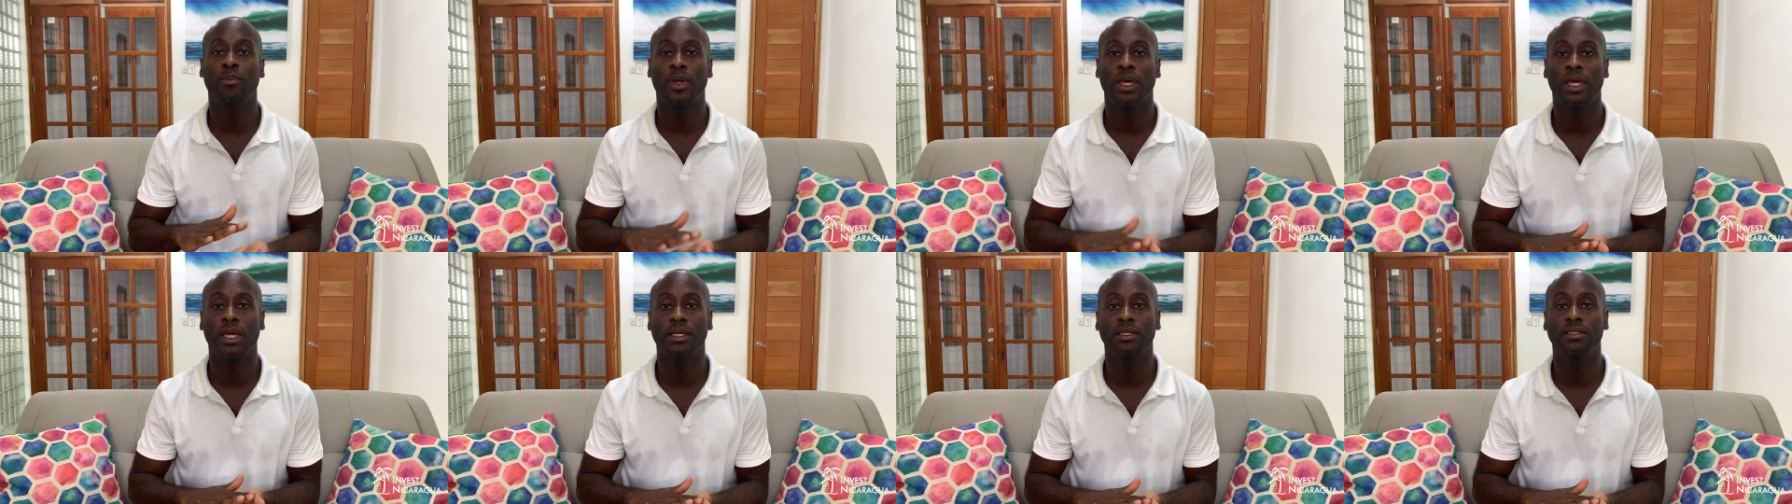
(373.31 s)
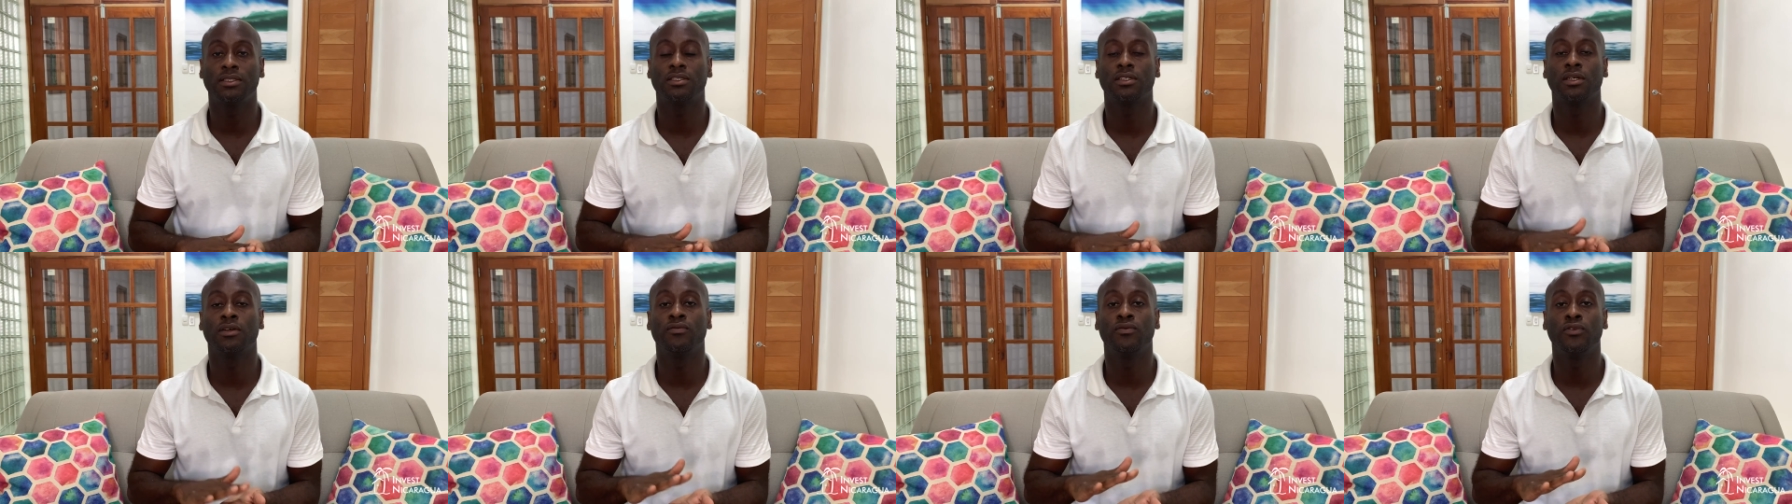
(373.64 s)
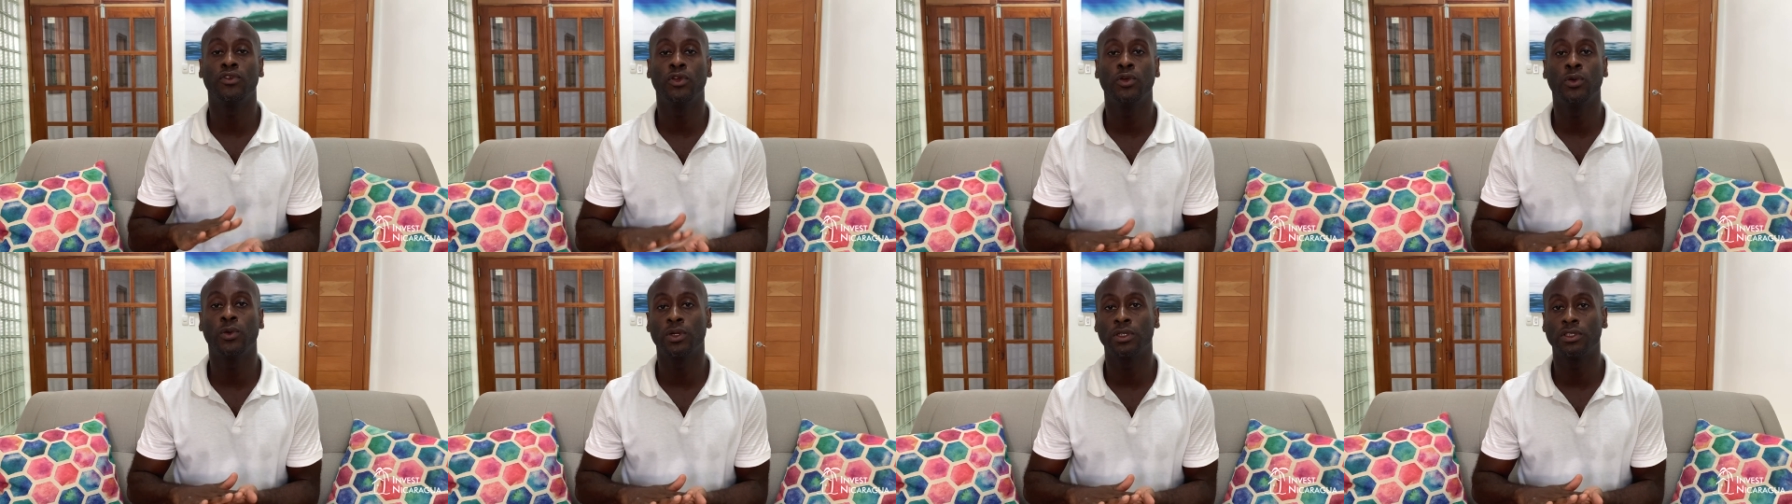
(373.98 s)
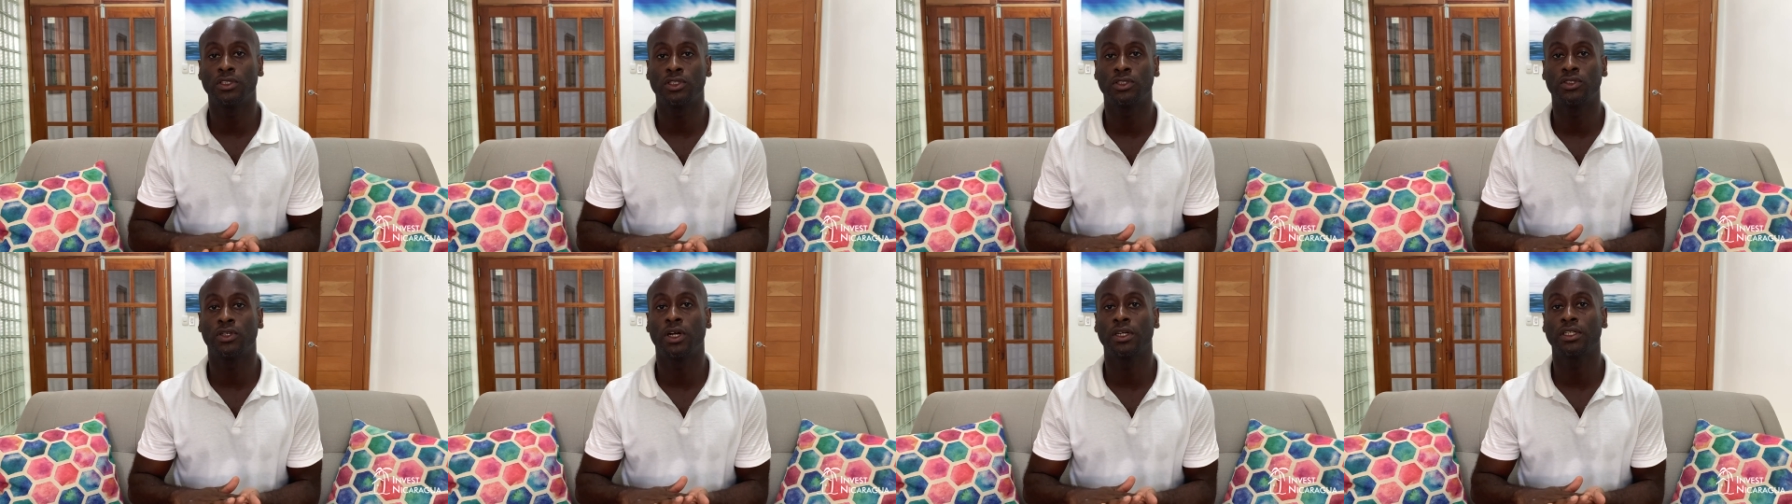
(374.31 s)
pace of new
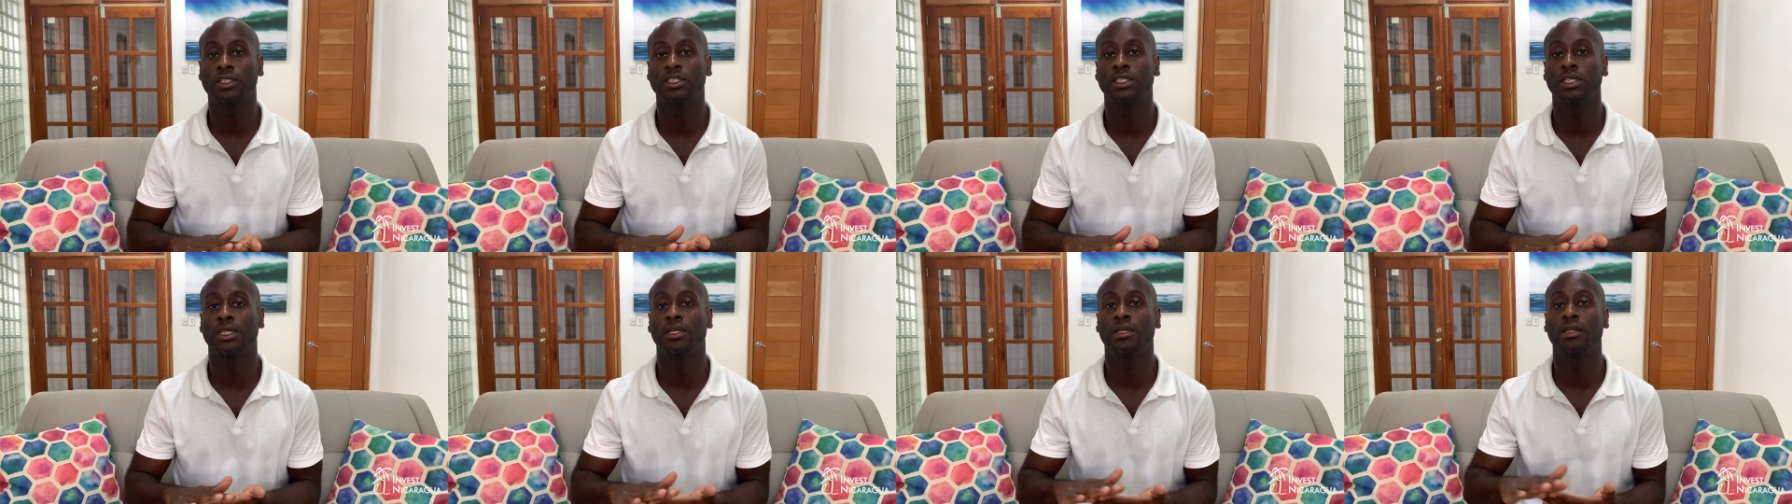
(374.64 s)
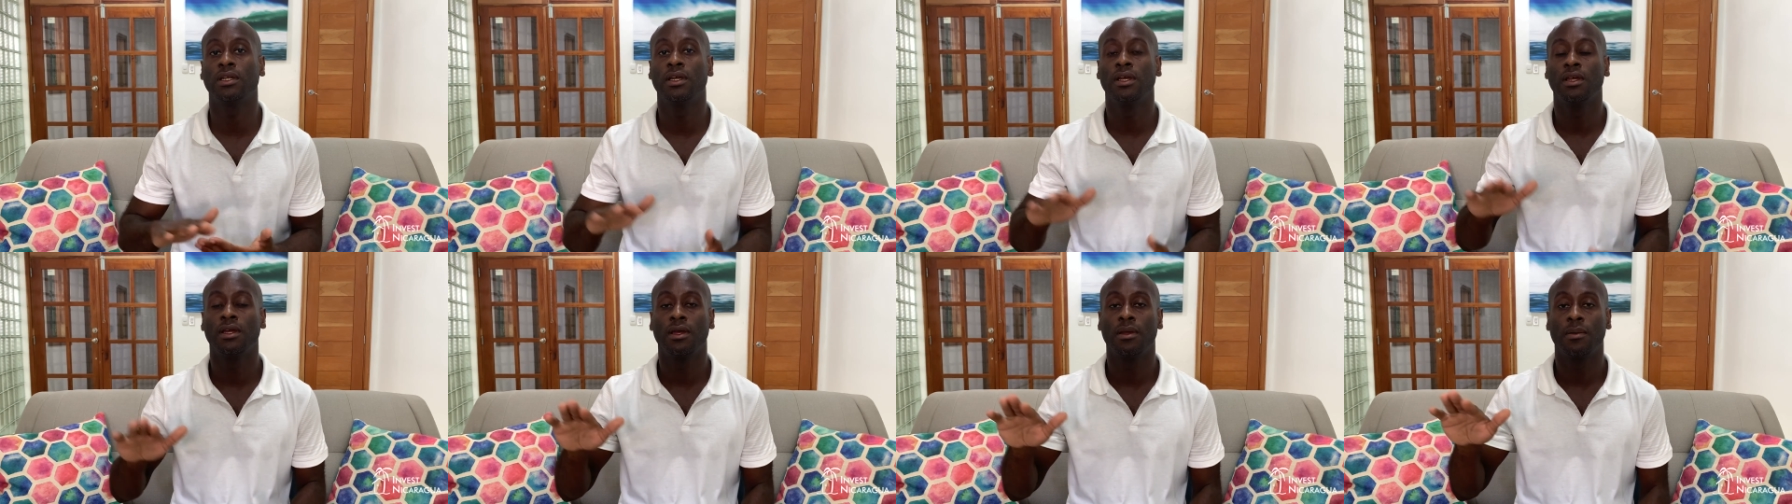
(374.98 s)
construction